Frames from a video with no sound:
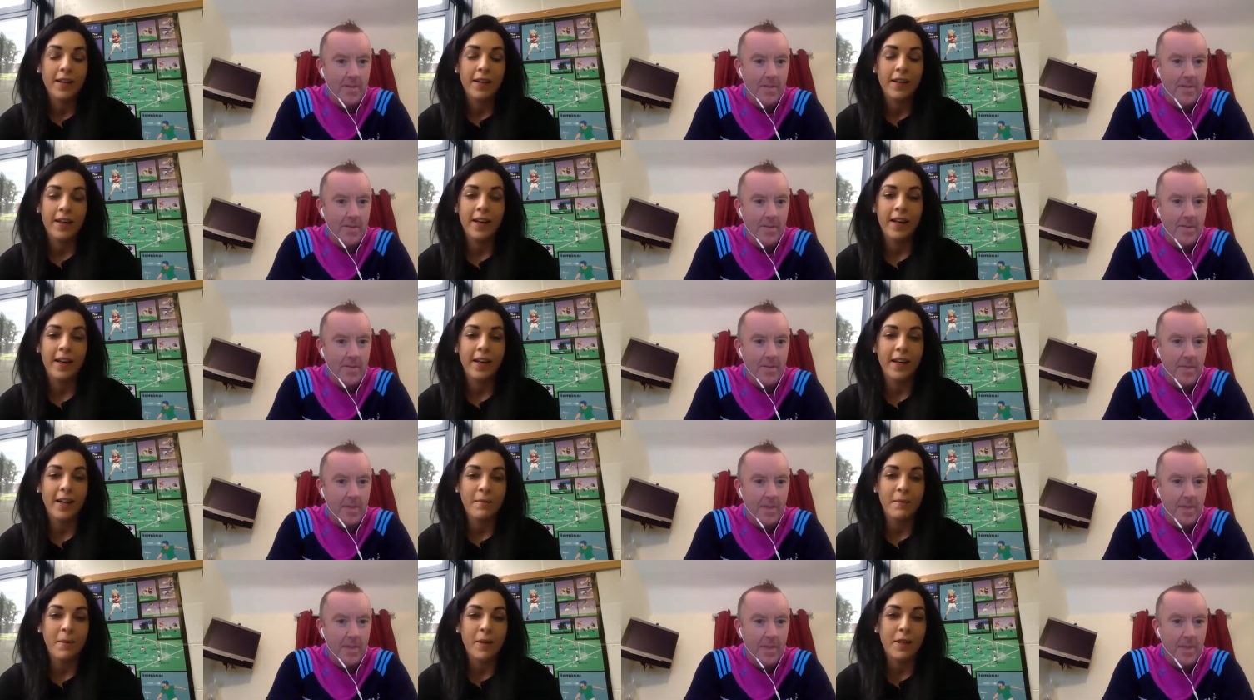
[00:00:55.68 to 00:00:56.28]

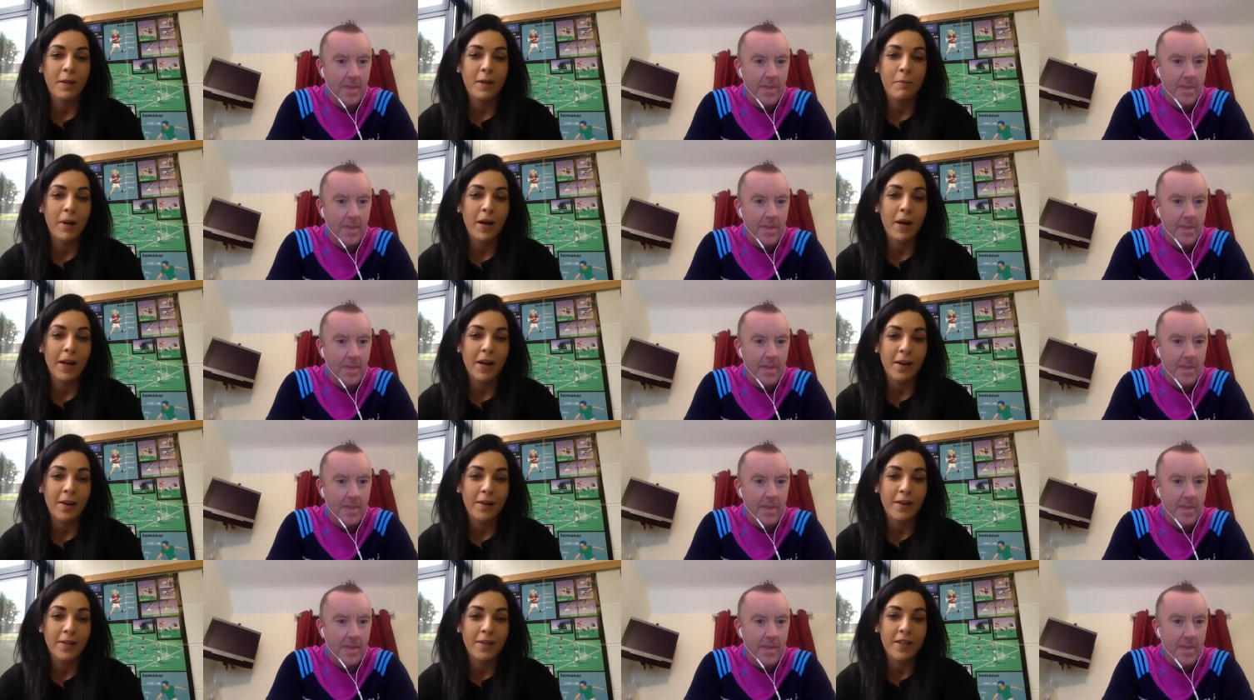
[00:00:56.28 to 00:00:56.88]
Speaker 1: um, and the
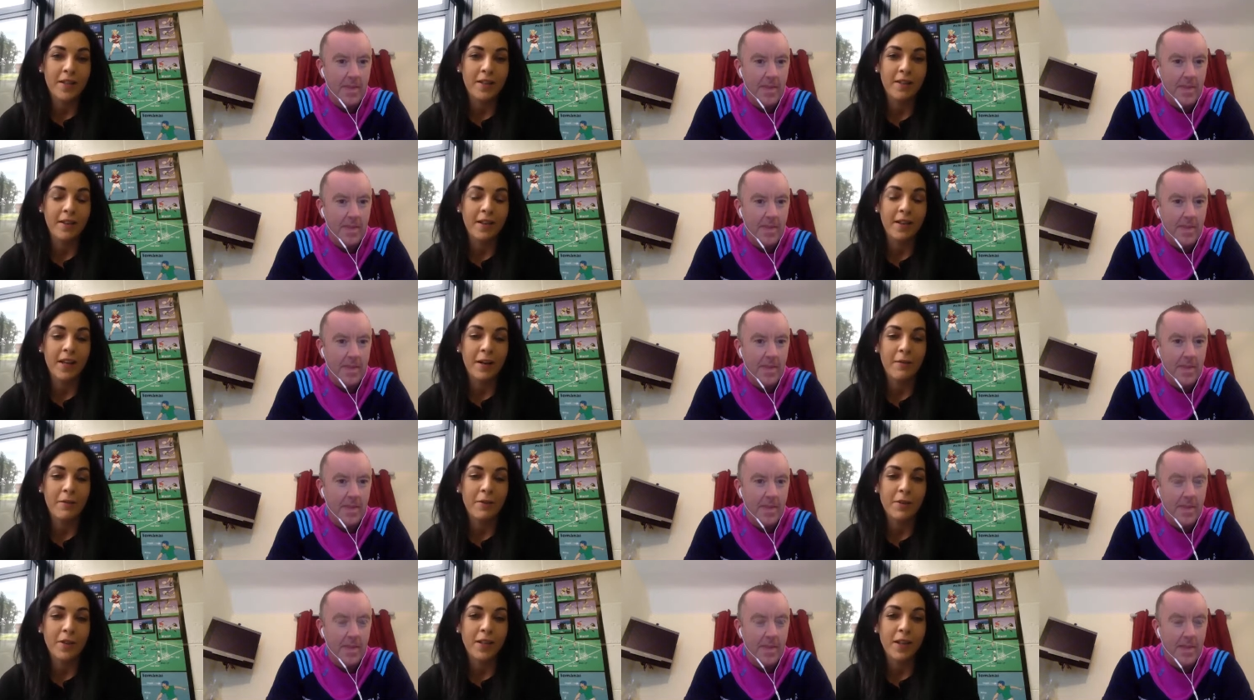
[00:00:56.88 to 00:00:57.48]
players and, and
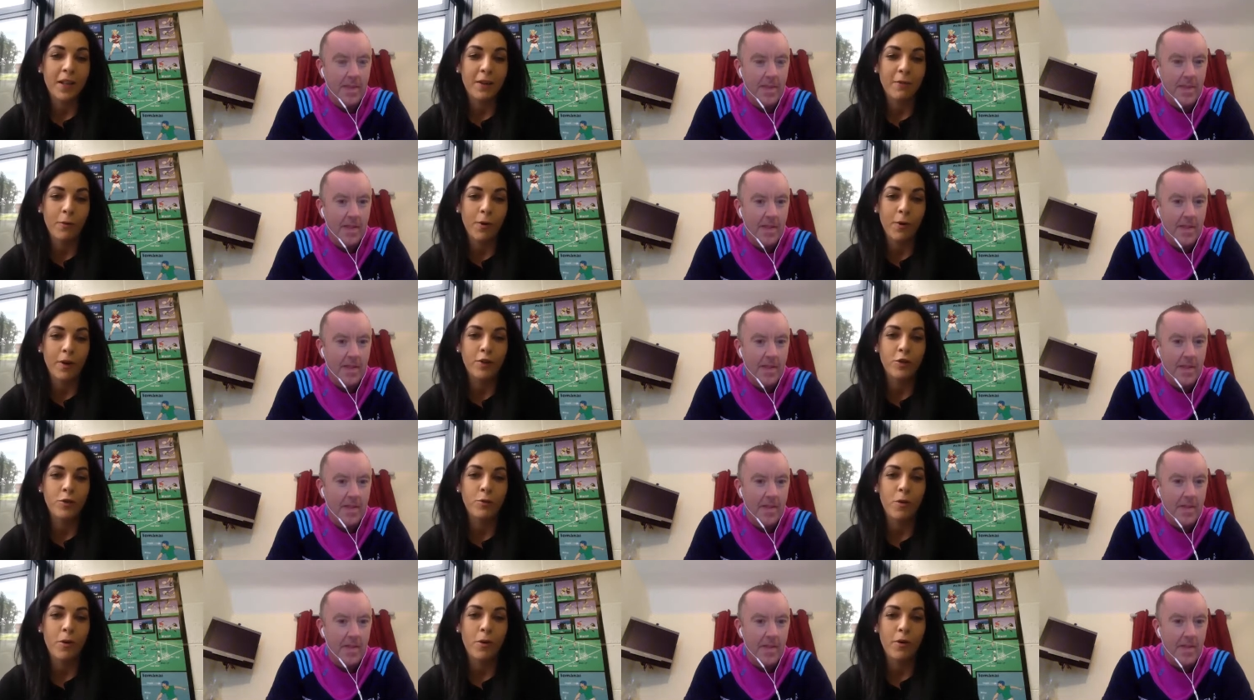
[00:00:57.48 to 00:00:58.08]
everything they've worked
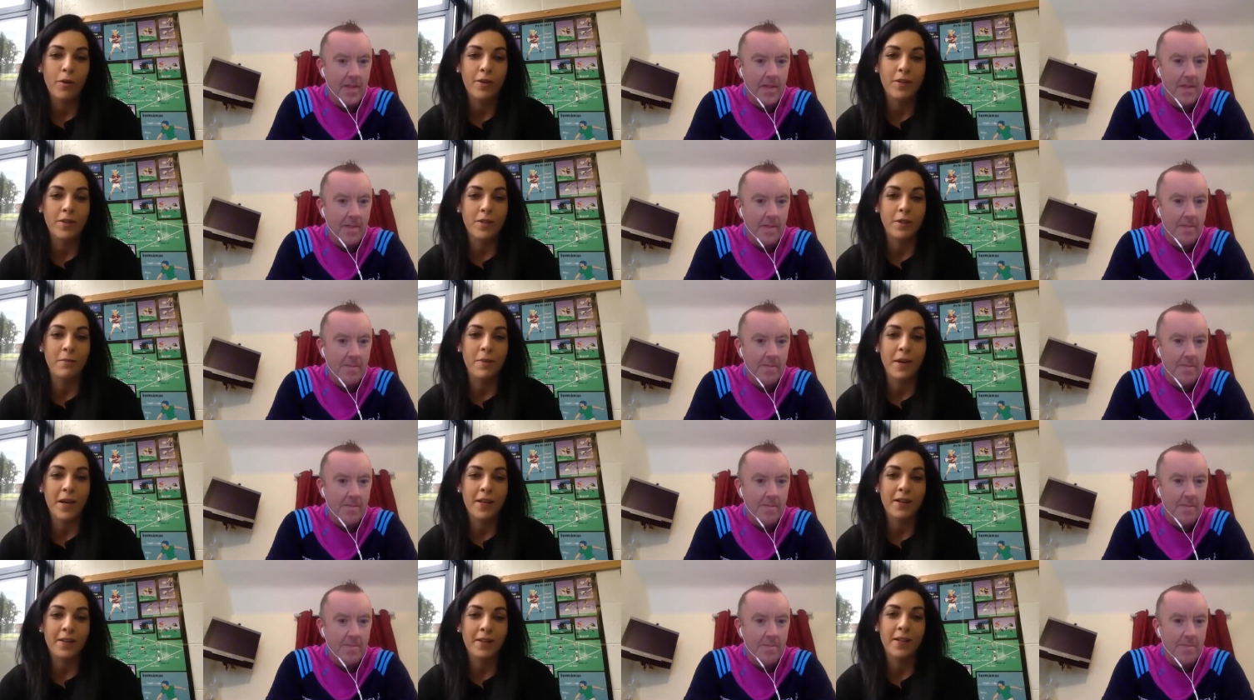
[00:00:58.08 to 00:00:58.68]
towards to
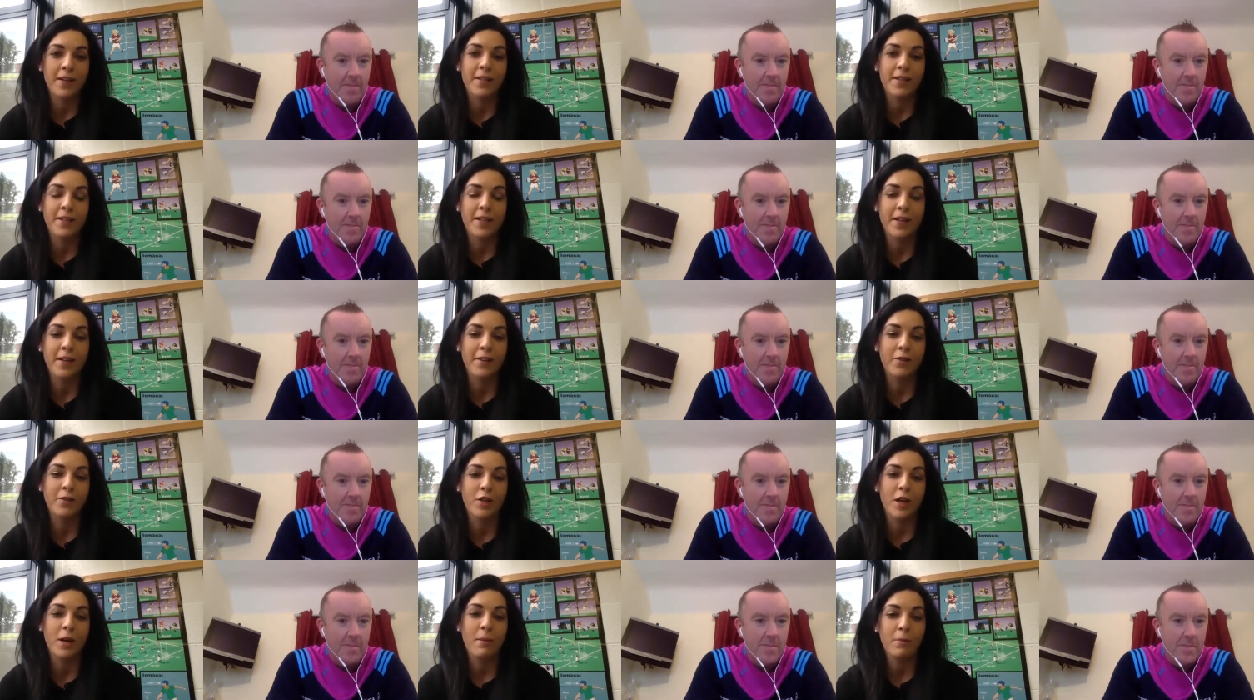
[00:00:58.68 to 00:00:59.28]
make this uh,
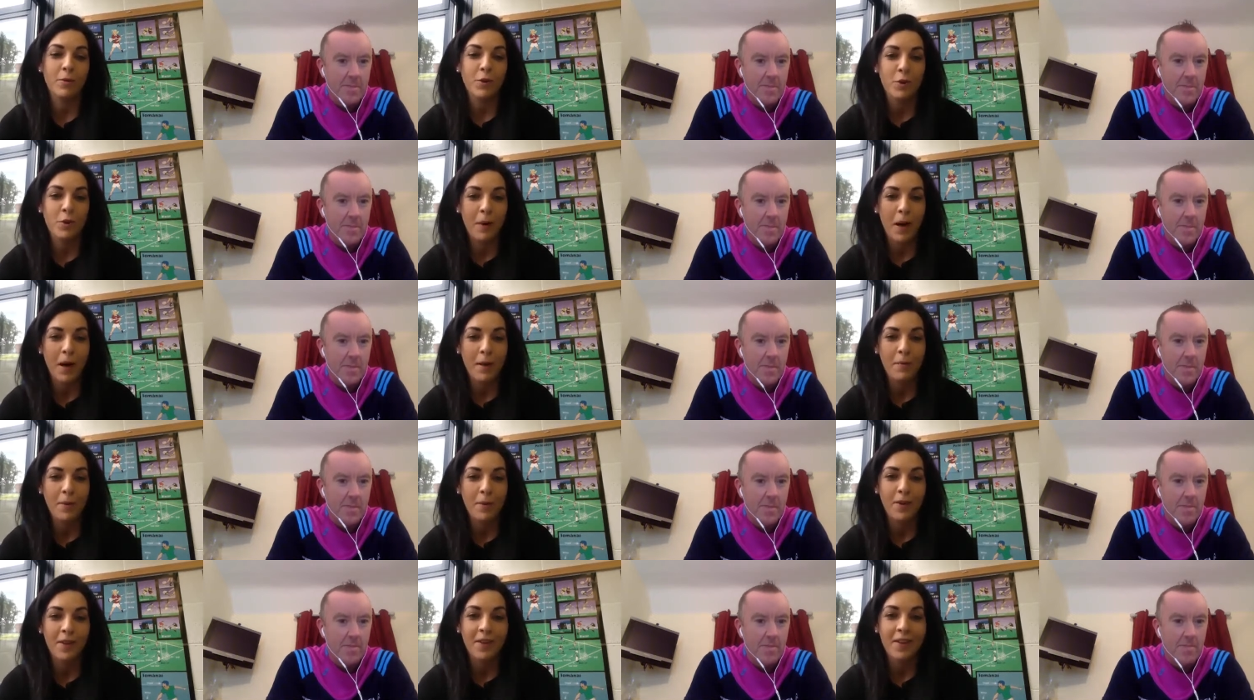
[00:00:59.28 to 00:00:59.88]
championship
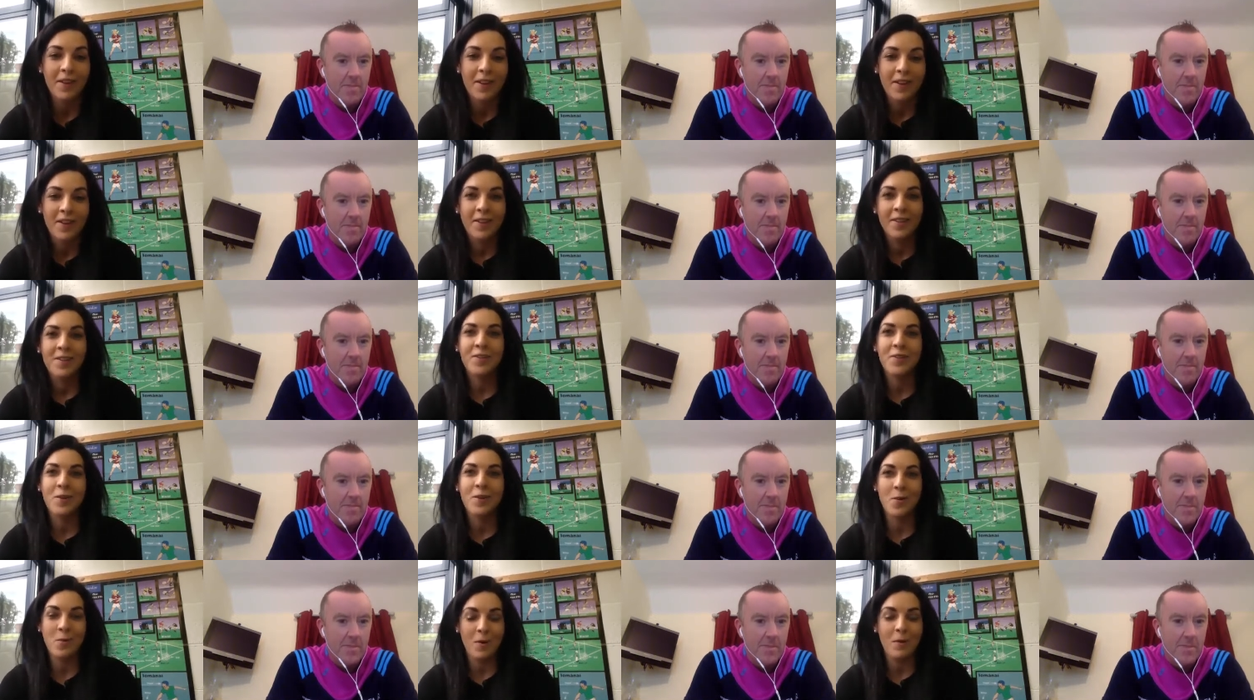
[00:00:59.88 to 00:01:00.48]
happen.
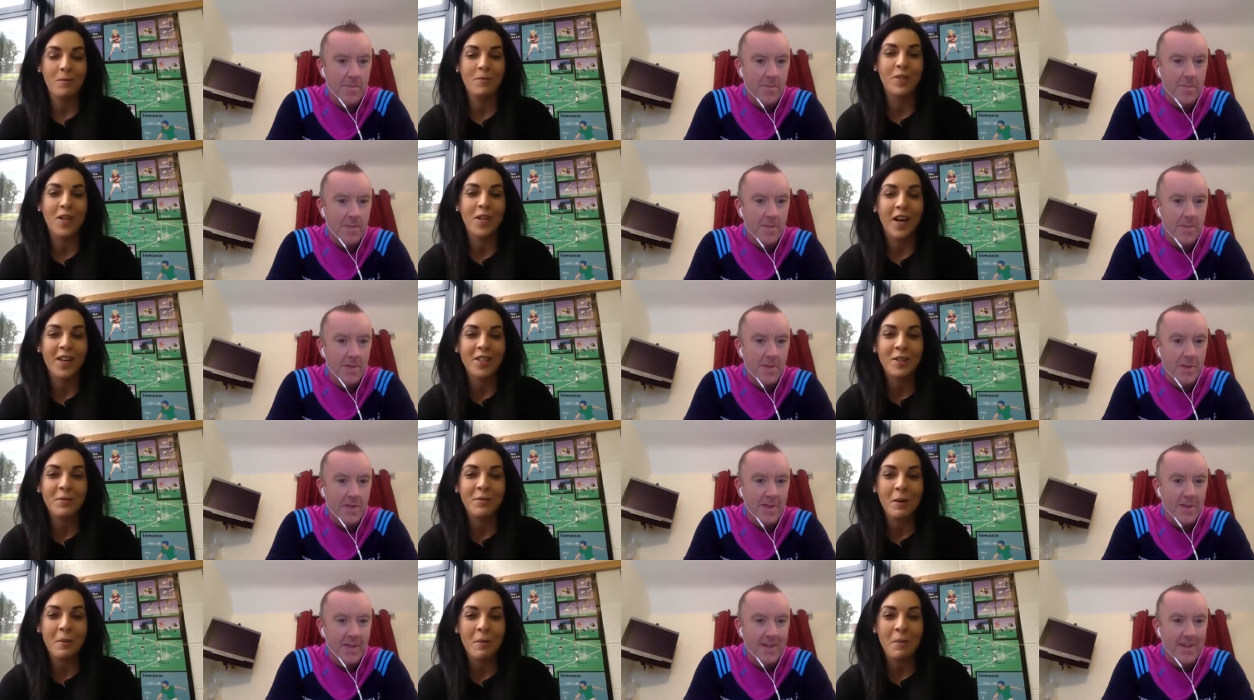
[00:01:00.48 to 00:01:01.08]
So I'm delighted
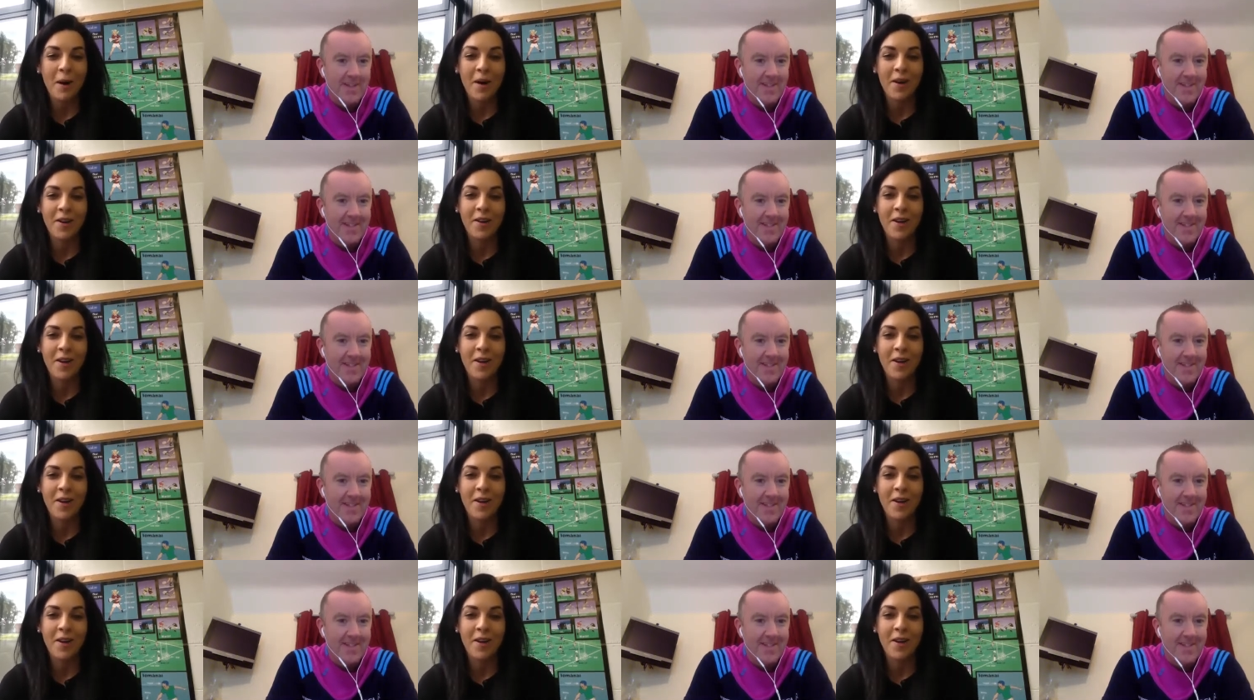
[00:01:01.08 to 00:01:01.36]
to be a part